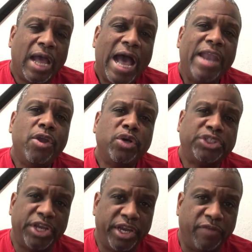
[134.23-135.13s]
I know
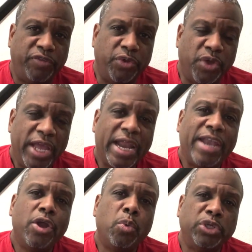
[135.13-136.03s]
it's an interview and I
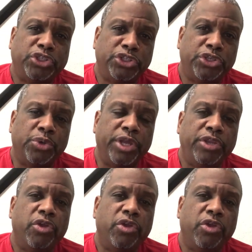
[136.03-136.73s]
know what you're doing.